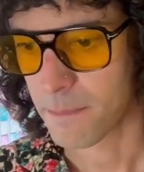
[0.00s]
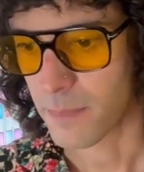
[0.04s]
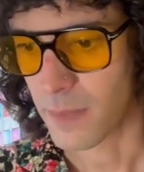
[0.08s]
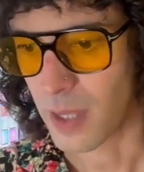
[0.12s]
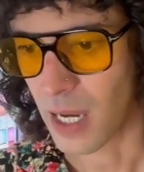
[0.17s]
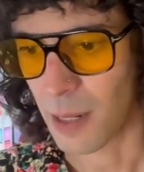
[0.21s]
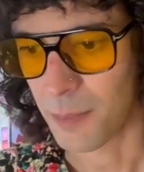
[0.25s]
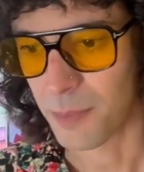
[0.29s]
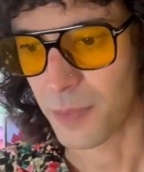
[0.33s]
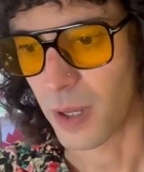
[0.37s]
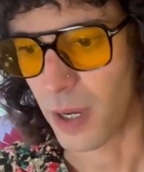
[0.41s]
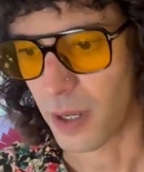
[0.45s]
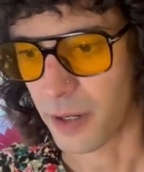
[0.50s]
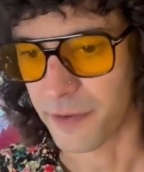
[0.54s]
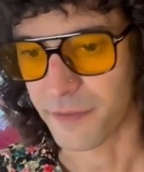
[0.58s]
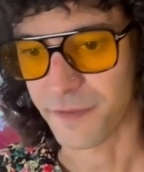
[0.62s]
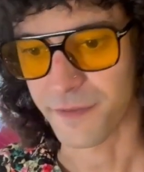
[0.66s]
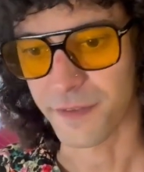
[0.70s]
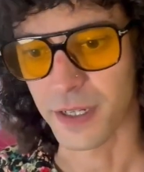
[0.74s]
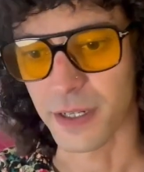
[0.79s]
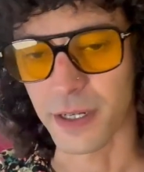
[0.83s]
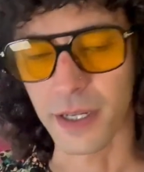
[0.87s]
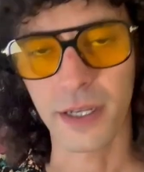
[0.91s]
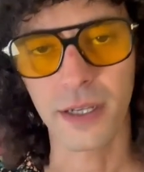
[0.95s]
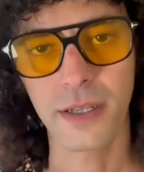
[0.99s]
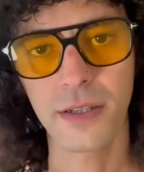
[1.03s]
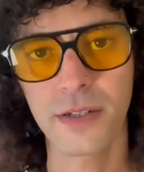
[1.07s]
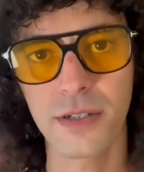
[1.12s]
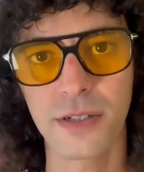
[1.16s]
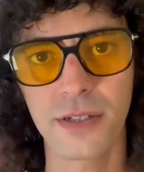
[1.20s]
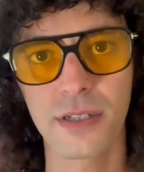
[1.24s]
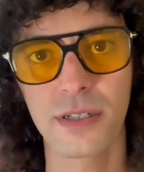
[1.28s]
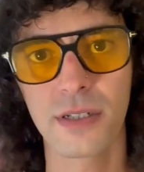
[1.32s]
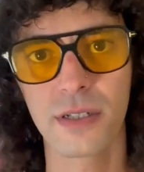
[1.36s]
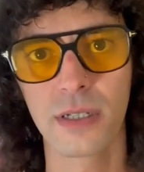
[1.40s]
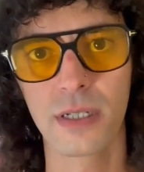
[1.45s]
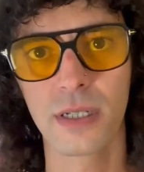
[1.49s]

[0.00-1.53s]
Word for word: I'm not a Phoenix.